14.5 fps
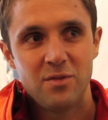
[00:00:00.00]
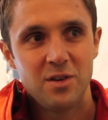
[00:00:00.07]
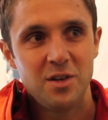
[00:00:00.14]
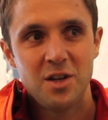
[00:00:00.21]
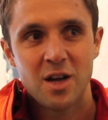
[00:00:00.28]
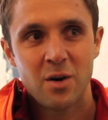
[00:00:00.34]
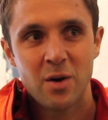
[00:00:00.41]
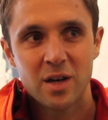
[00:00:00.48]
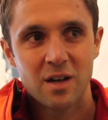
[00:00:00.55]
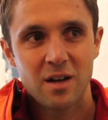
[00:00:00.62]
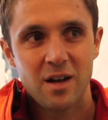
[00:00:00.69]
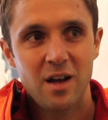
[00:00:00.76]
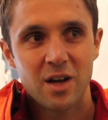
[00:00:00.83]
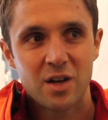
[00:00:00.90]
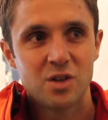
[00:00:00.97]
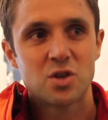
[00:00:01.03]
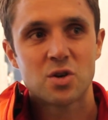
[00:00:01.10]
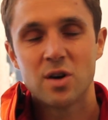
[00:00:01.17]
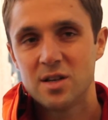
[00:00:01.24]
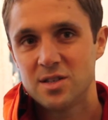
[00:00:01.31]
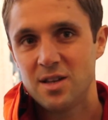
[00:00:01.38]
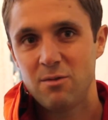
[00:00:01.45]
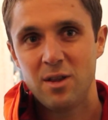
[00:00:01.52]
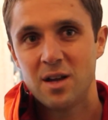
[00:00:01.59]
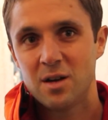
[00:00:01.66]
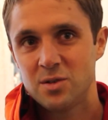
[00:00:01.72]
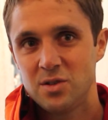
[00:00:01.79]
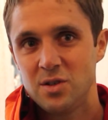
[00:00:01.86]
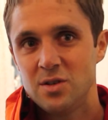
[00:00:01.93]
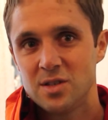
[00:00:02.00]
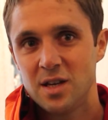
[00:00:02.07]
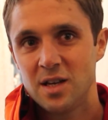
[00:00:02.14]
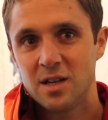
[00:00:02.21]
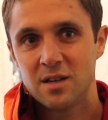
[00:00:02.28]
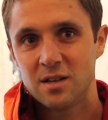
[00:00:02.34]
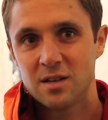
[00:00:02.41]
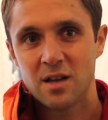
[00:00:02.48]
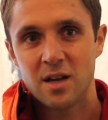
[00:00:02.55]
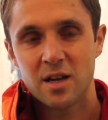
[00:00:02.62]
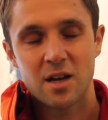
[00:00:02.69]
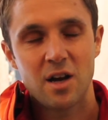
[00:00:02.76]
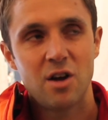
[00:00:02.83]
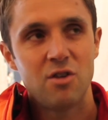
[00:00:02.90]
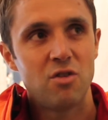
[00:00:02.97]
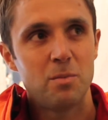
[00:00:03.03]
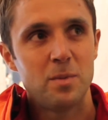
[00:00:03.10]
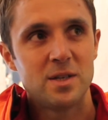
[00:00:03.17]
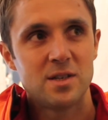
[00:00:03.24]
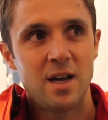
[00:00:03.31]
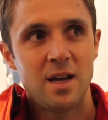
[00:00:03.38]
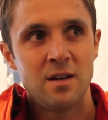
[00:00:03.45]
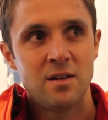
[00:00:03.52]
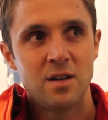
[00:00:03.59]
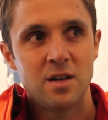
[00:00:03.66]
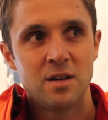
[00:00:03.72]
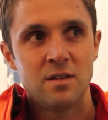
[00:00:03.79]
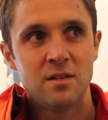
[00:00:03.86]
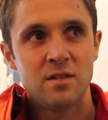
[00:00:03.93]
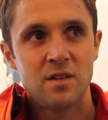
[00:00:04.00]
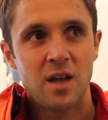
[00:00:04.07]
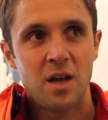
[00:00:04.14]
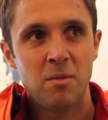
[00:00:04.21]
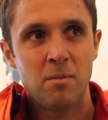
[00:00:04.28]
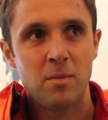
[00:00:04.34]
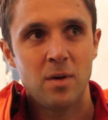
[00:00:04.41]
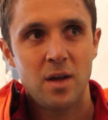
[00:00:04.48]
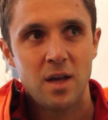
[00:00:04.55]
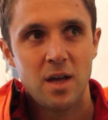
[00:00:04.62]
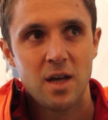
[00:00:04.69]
you know, I could trust everything I was using like 100%, and